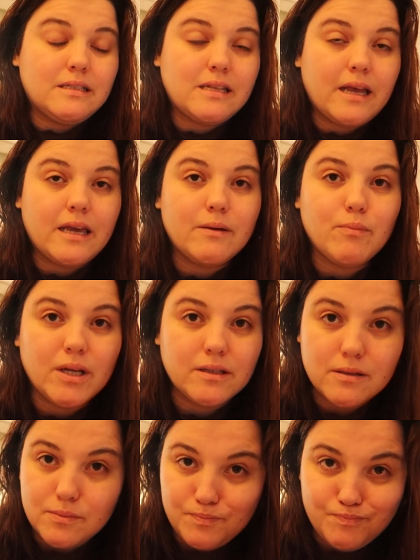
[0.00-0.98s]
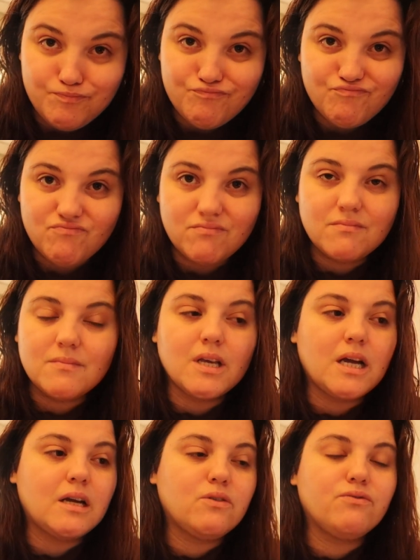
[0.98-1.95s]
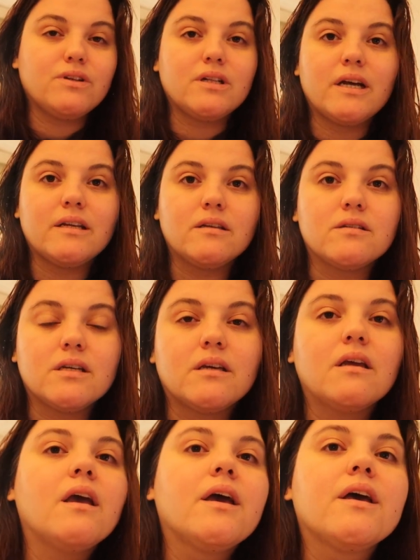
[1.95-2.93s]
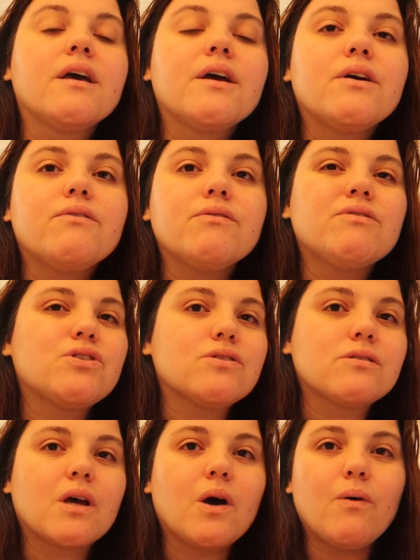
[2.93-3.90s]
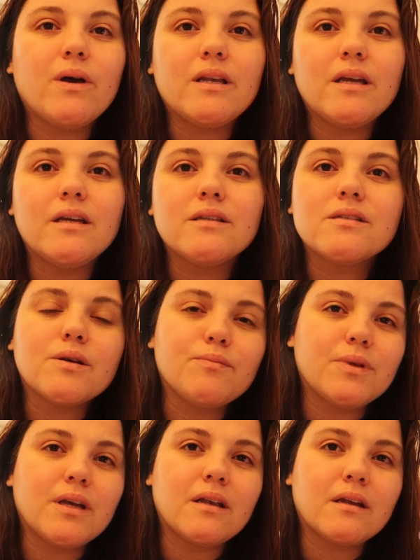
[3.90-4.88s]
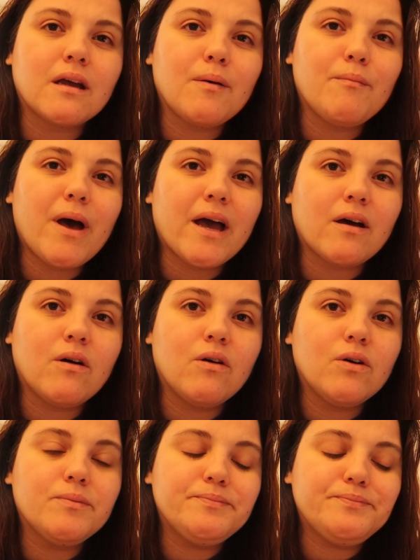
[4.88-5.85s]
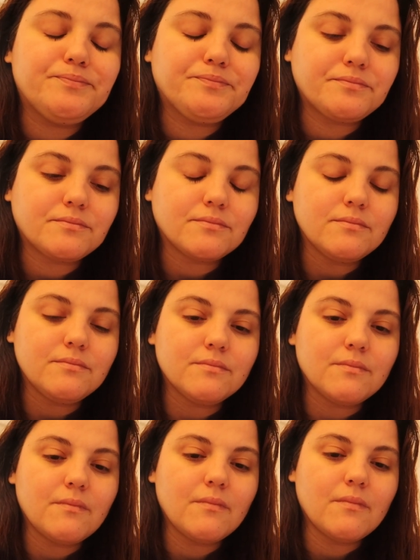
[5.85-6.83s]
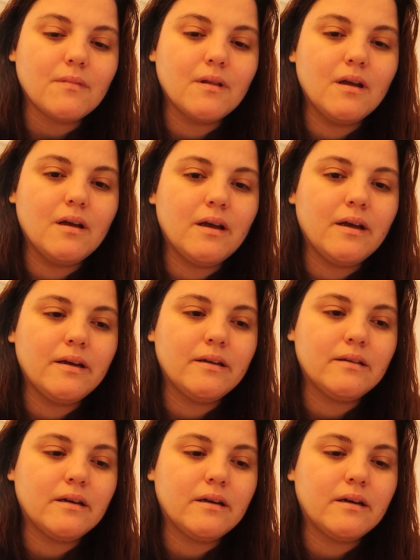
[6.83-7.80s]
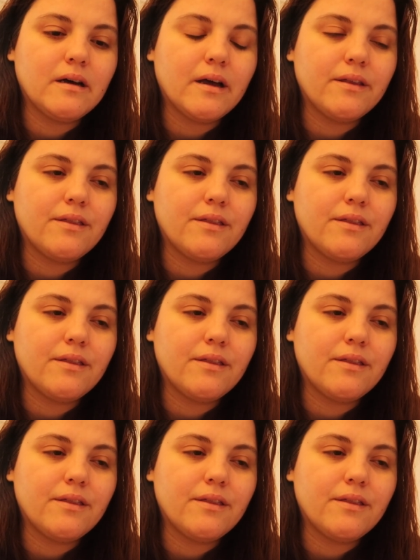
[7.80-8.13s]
Day, but I don't feel anything. We will just go and eat something and come back home, and I